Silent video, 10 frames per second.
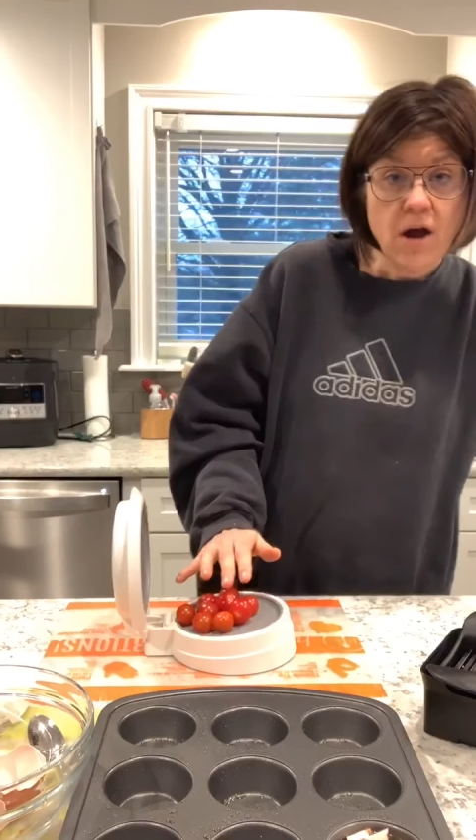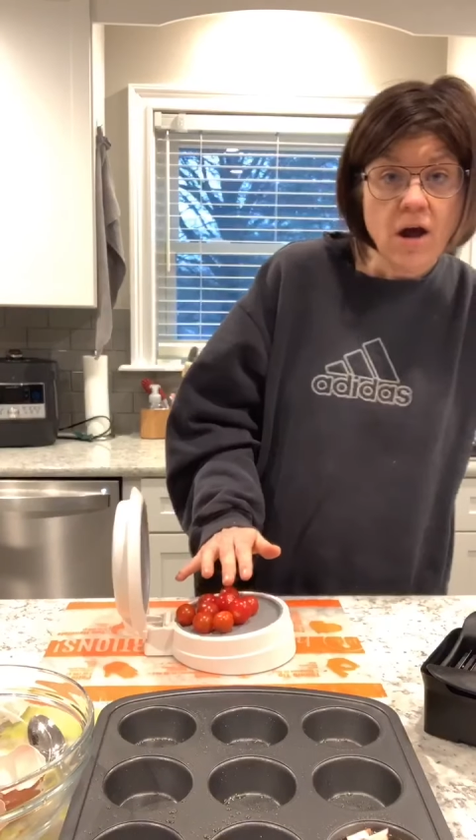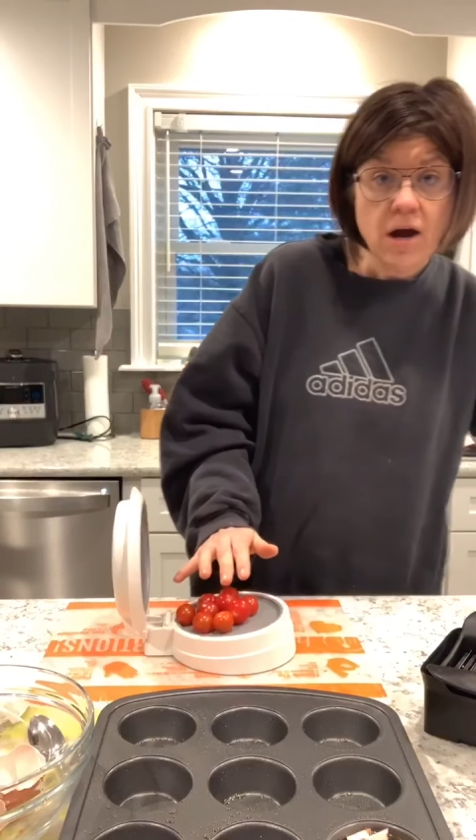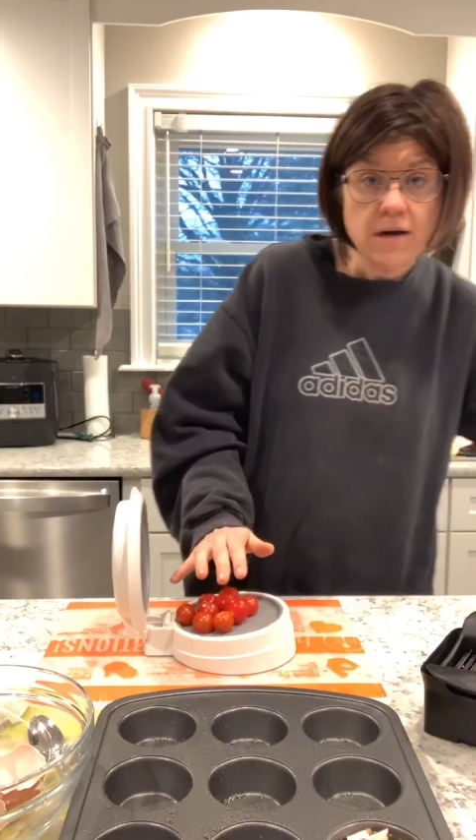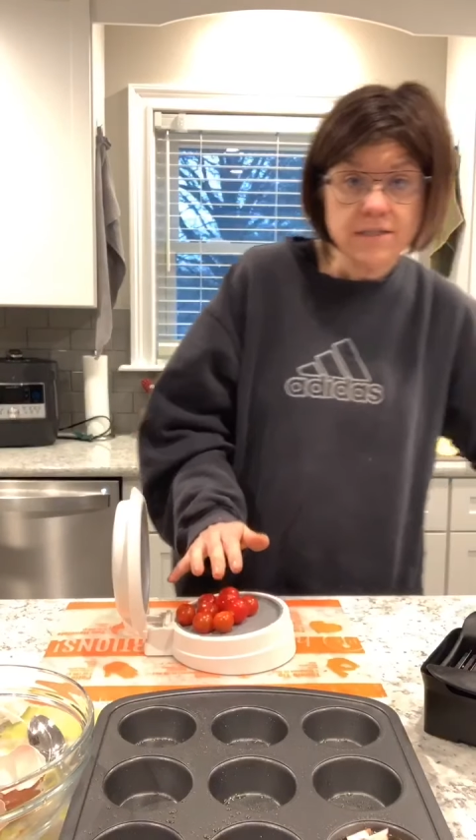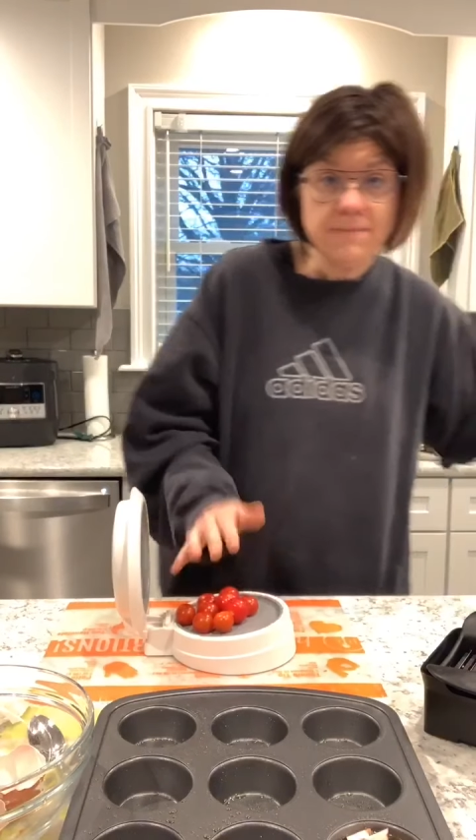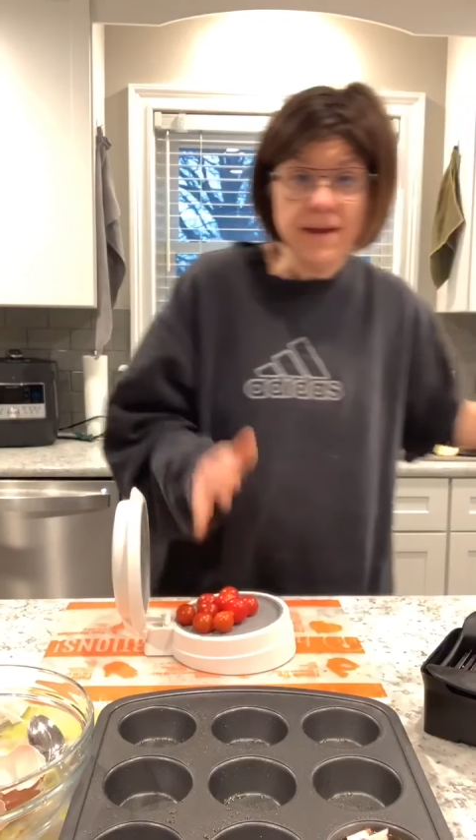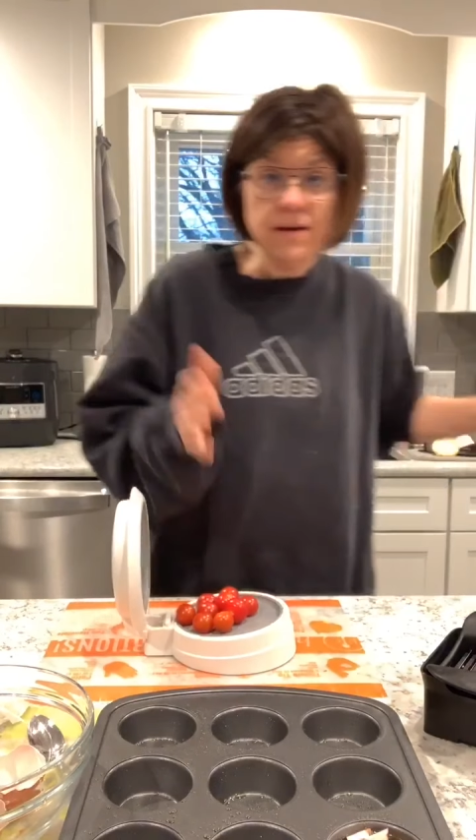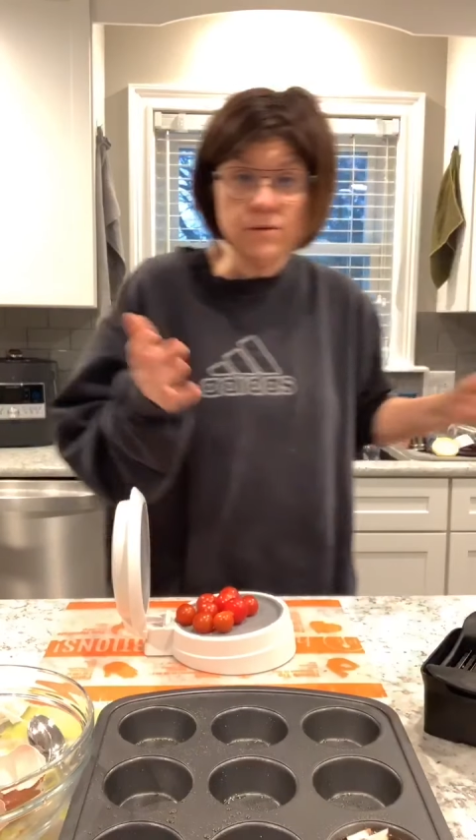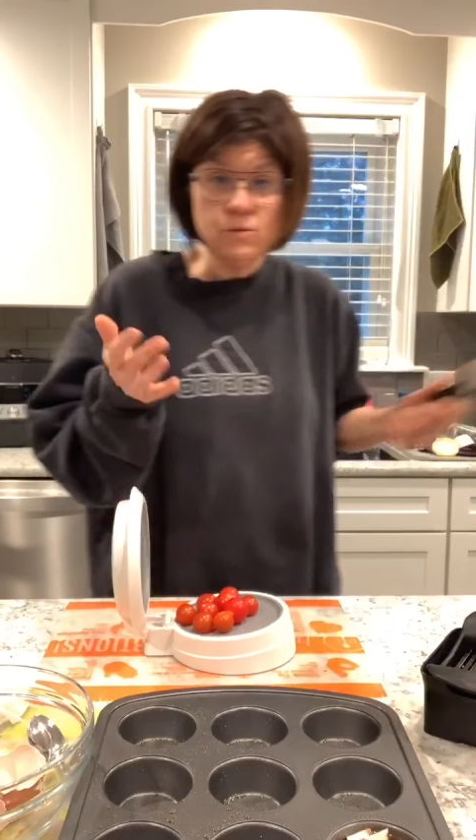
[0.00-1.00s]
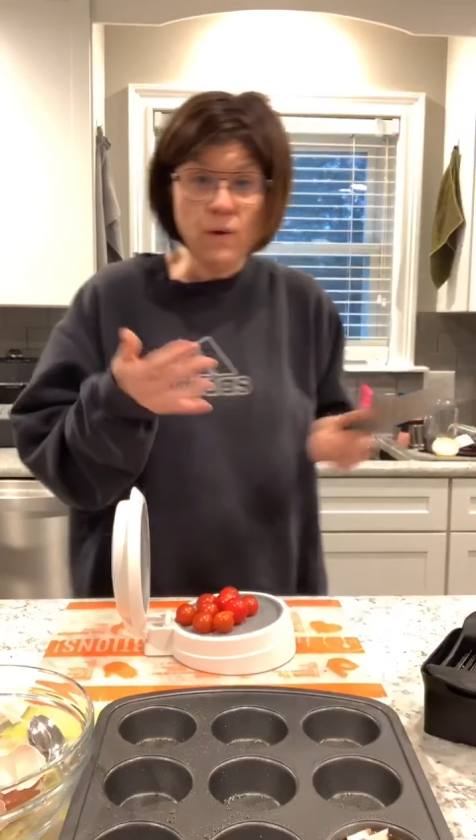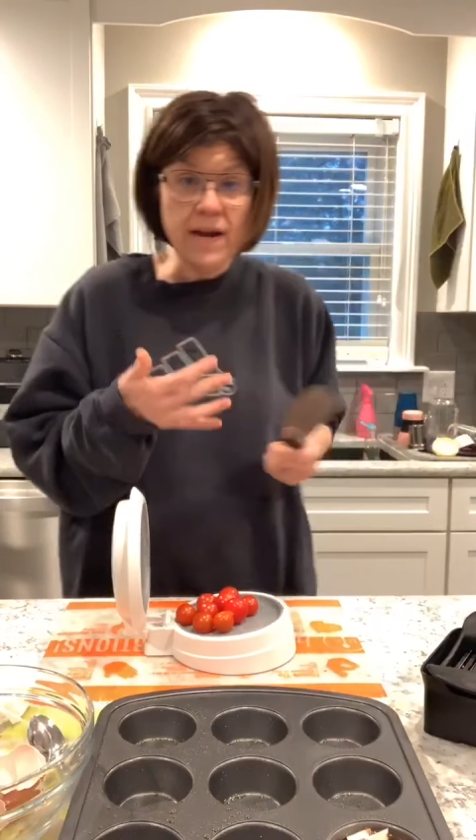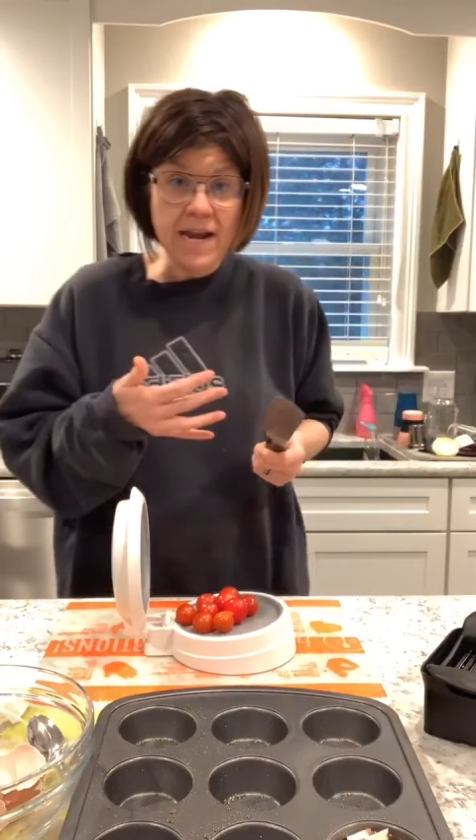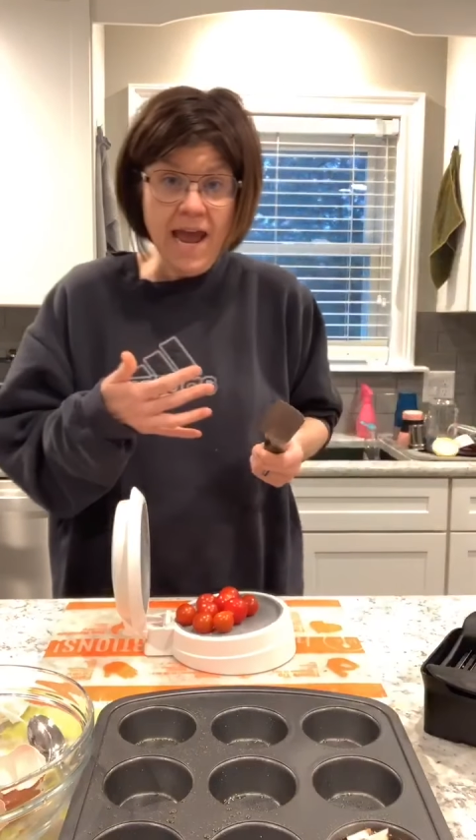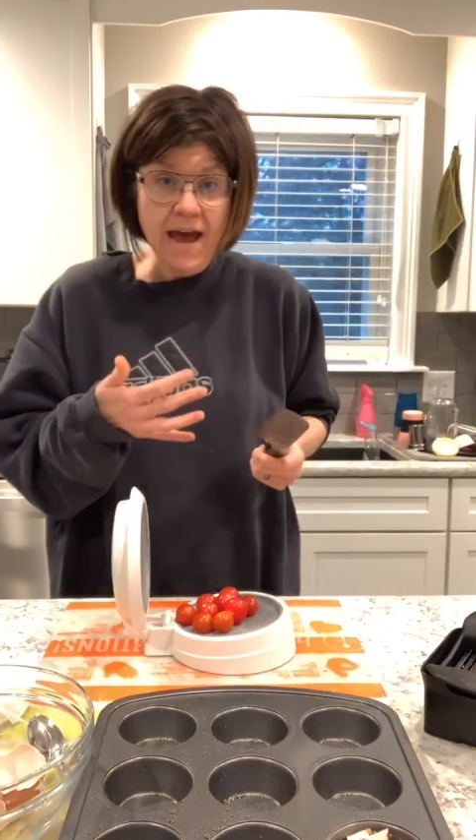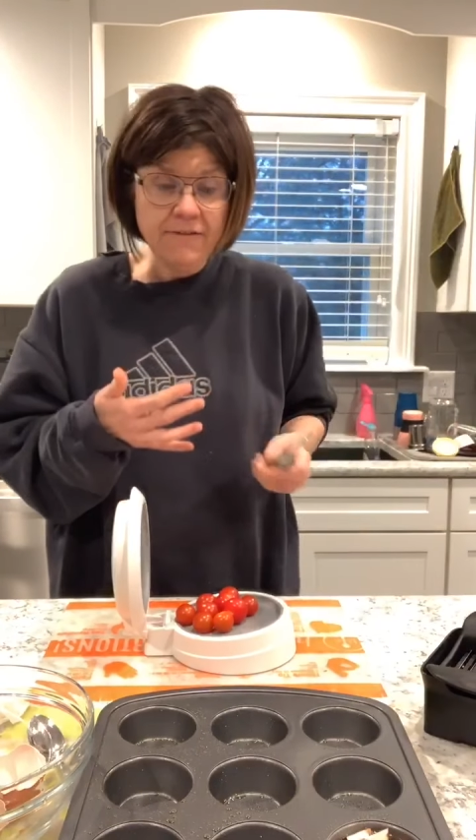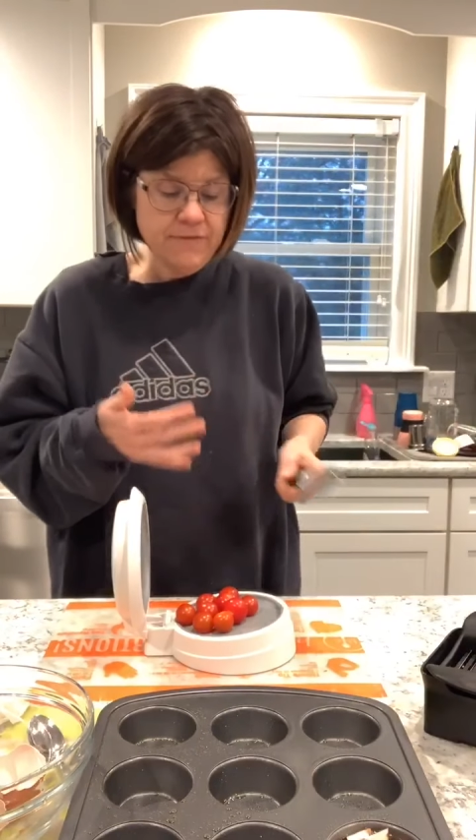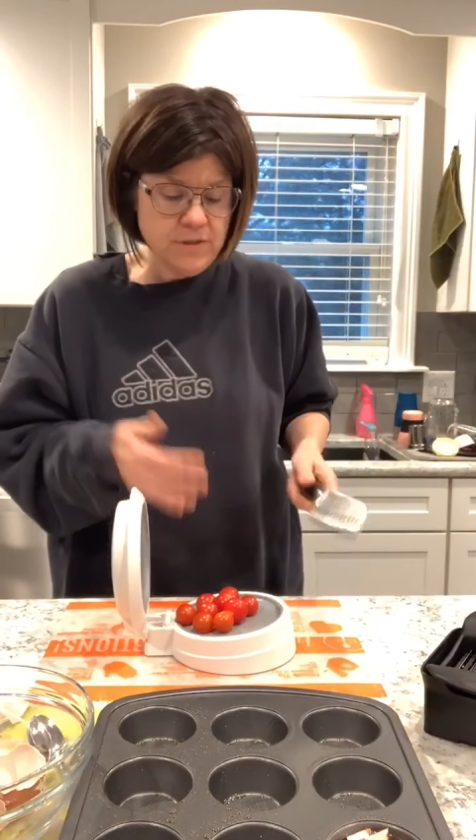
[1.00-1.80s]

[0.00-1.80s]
our tomatoes right in half.